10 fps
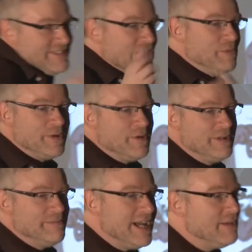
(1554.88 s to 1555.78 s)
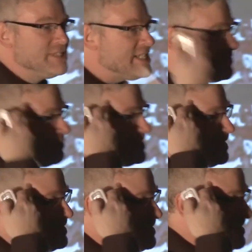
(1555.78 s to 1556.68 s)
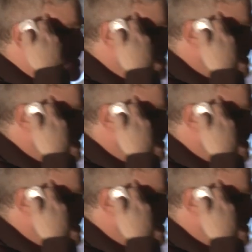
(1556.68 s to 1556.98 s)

no problem. I am just obsessed